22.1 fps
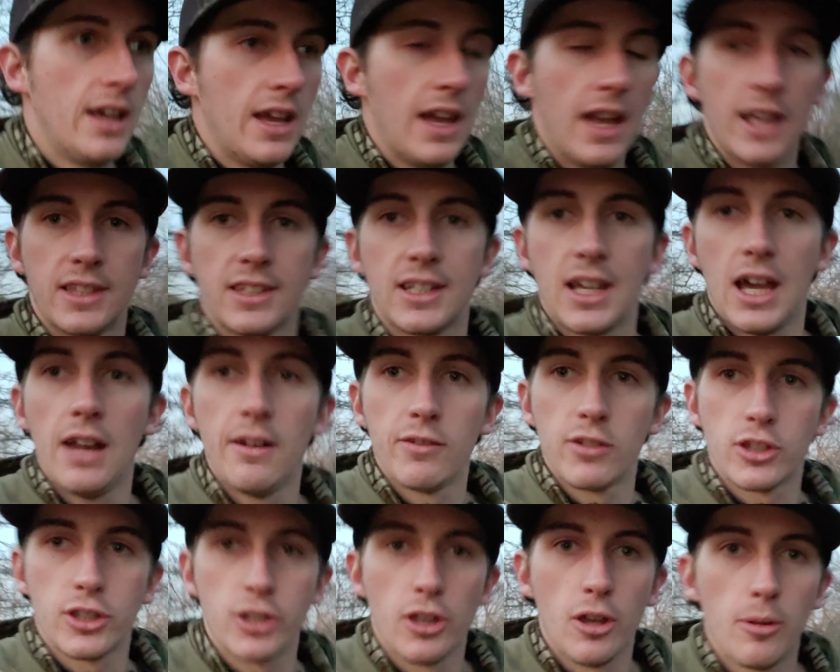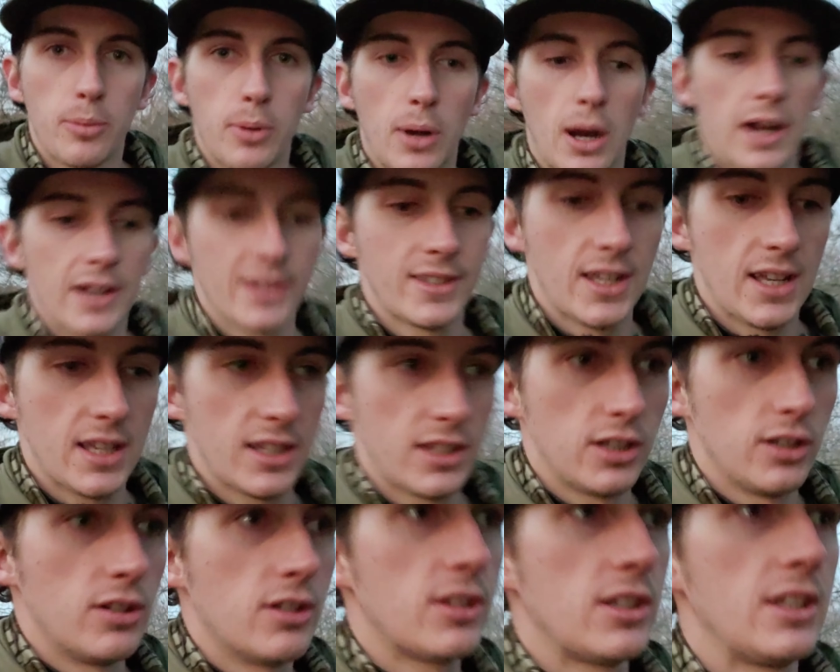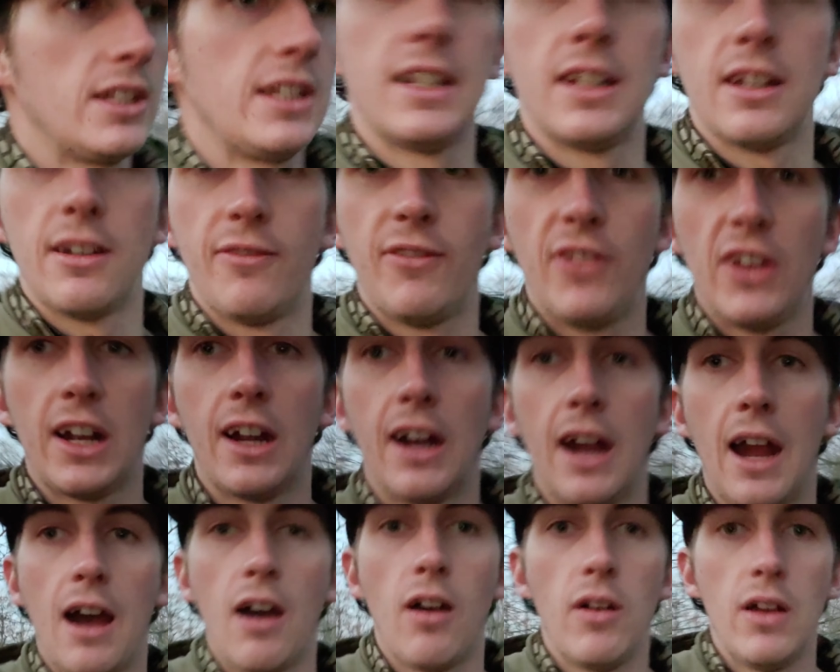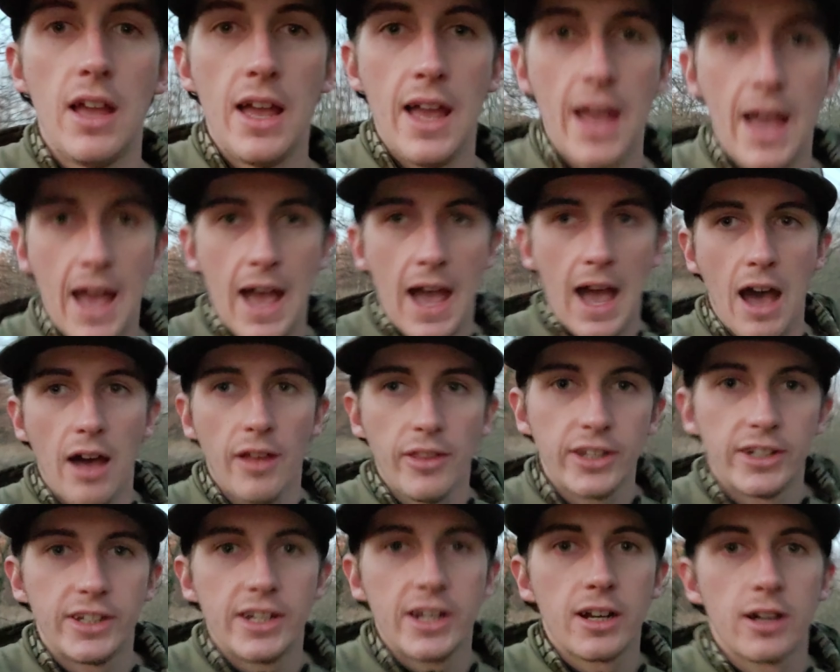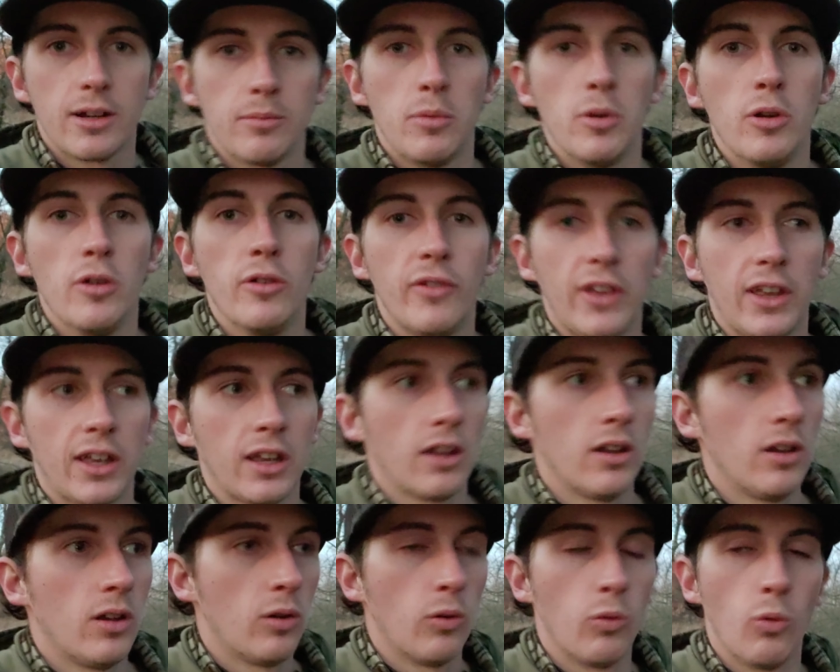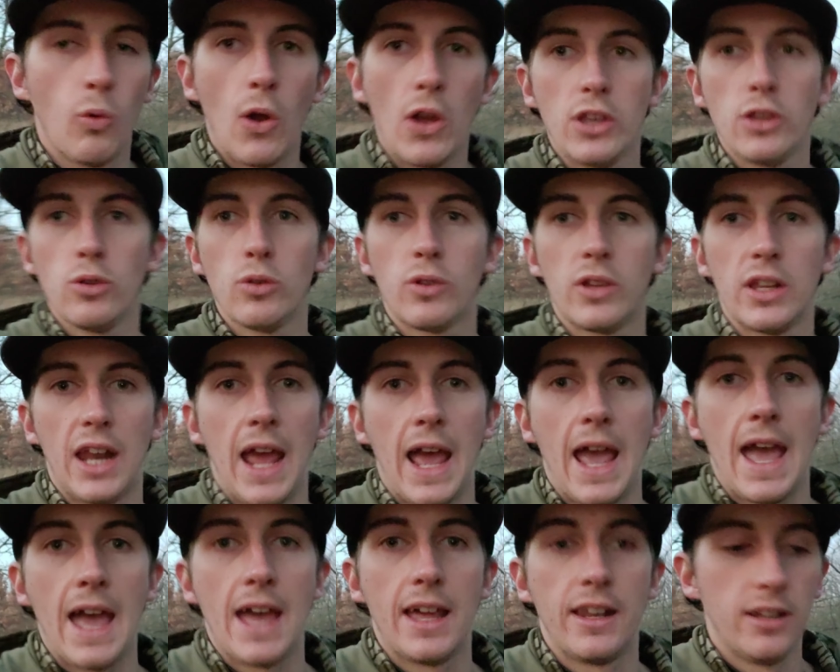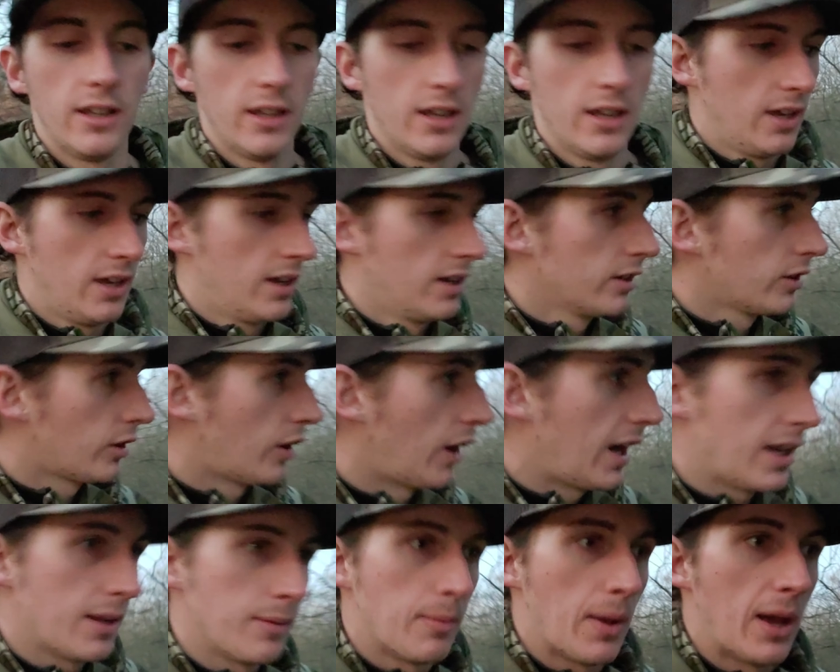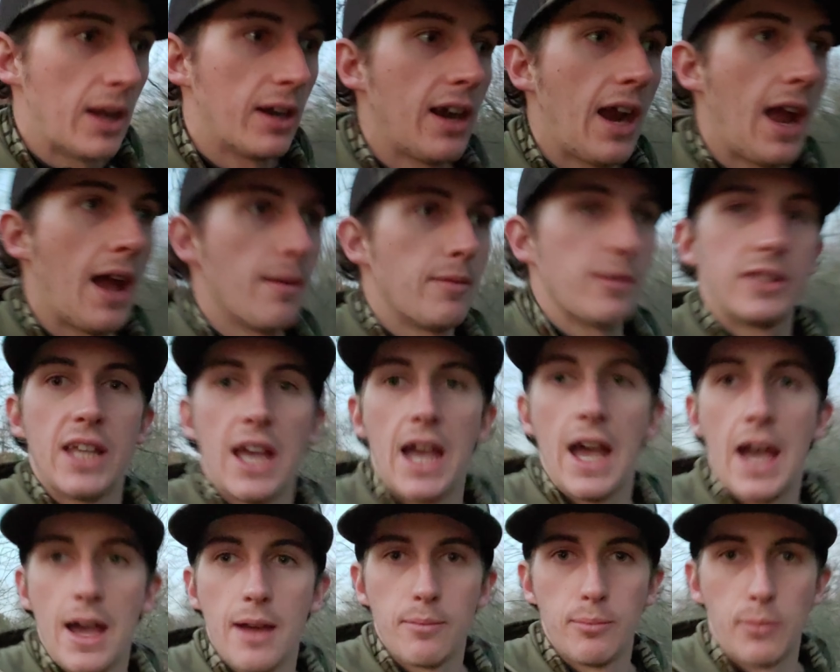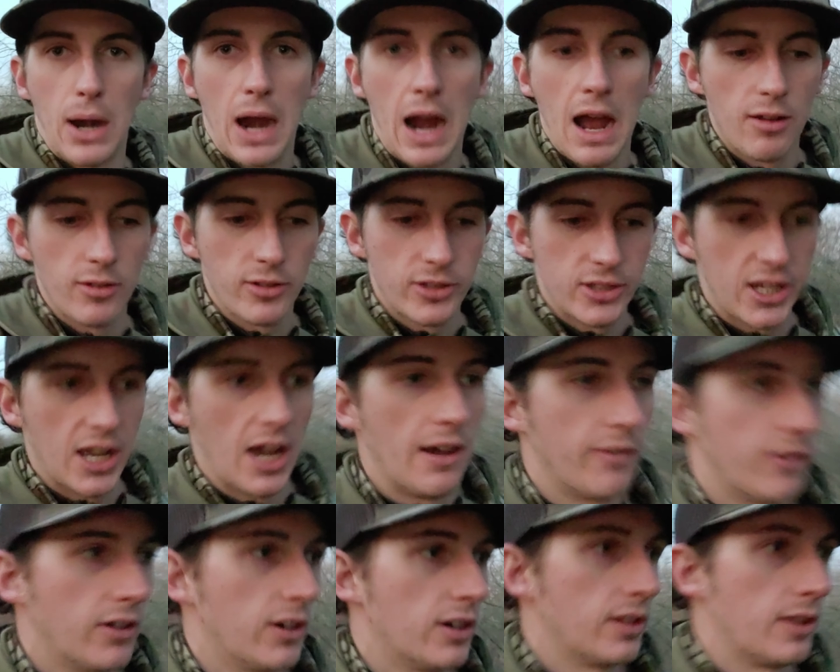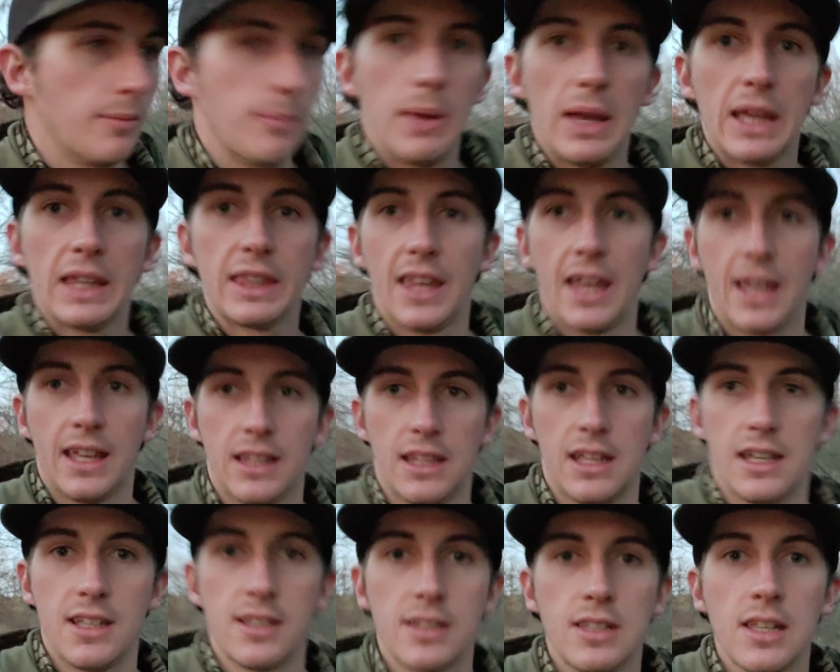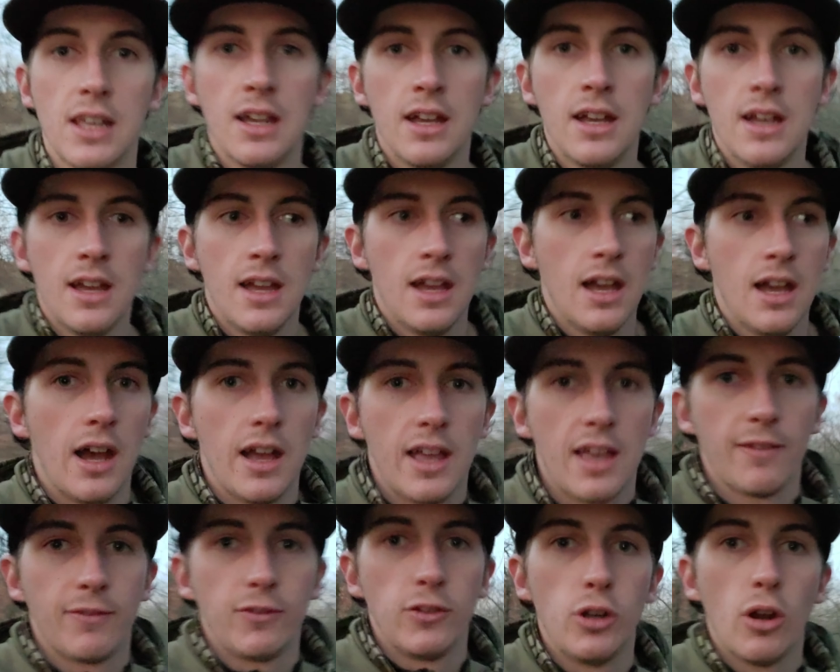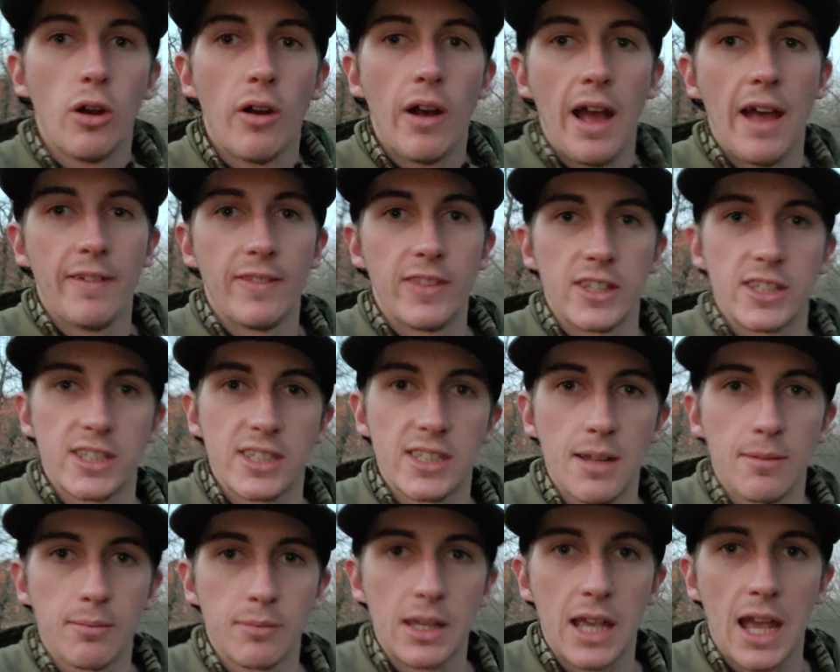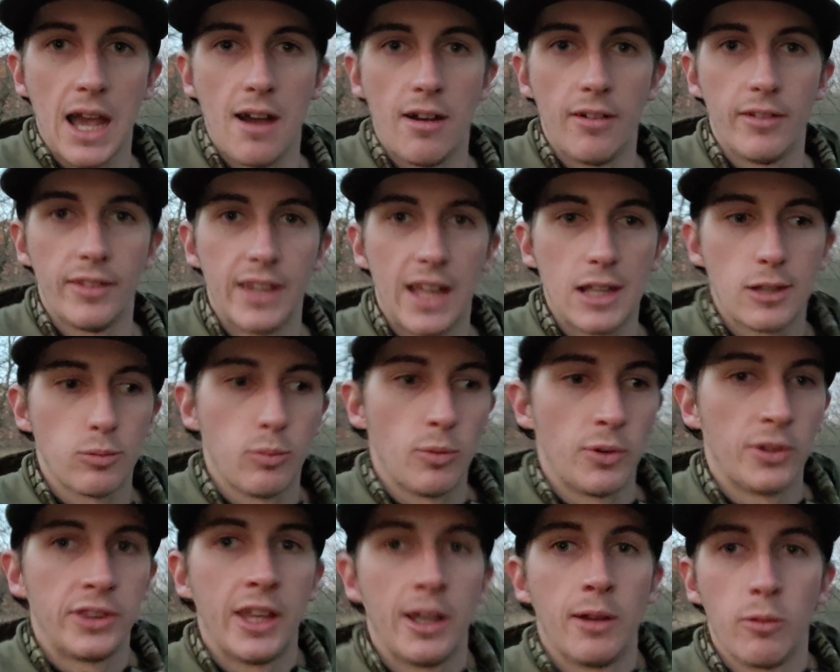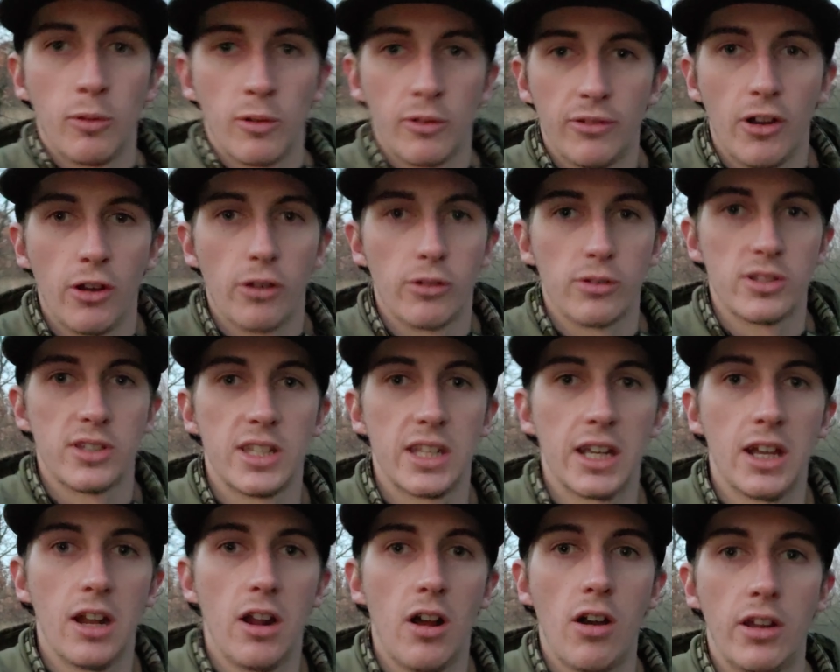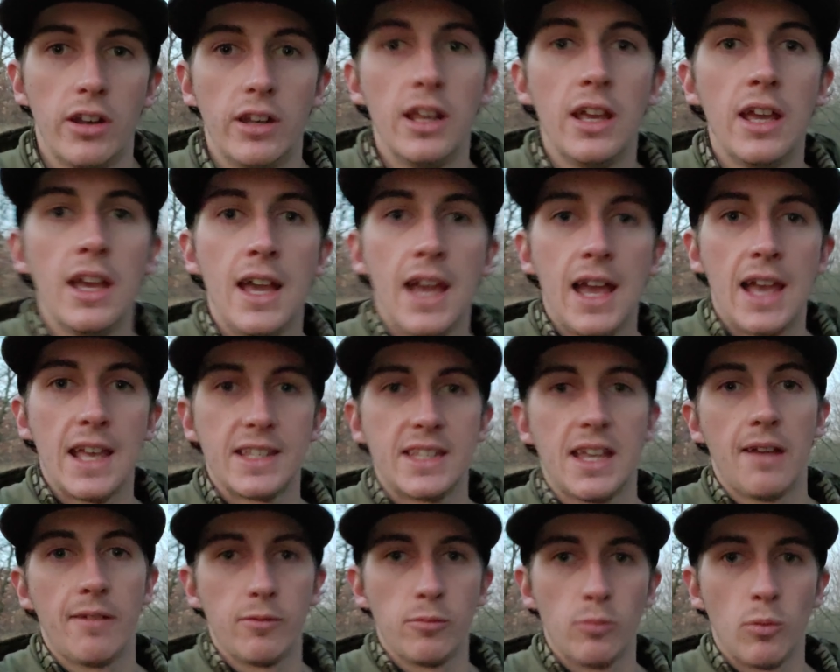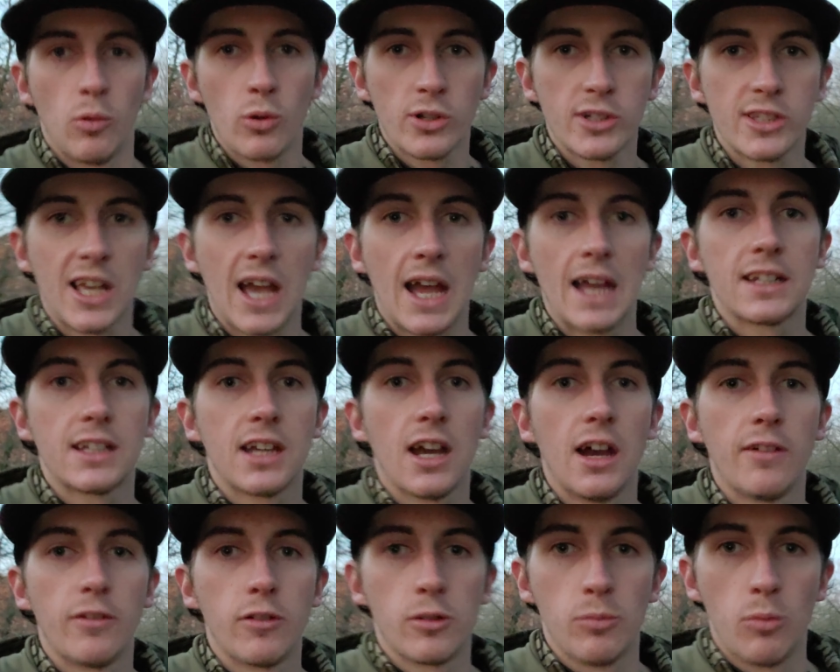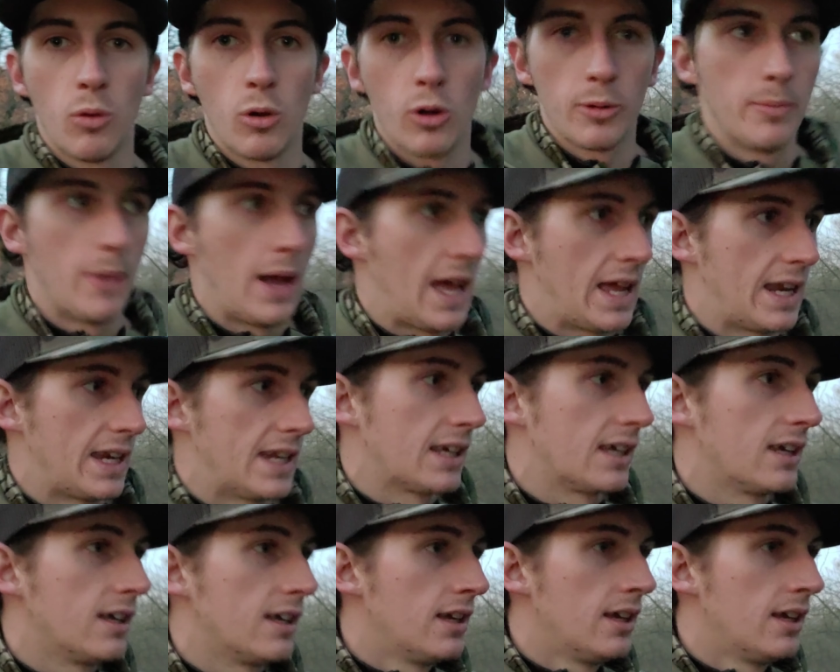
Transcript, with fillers: It's kind of a slow process. You just need to figure out how the deer are moving, what you can add, creating better habitat, browse cover. The big thing is if you don't have the stem count, that's one thing we're focusing on is having more side cover, more bedding.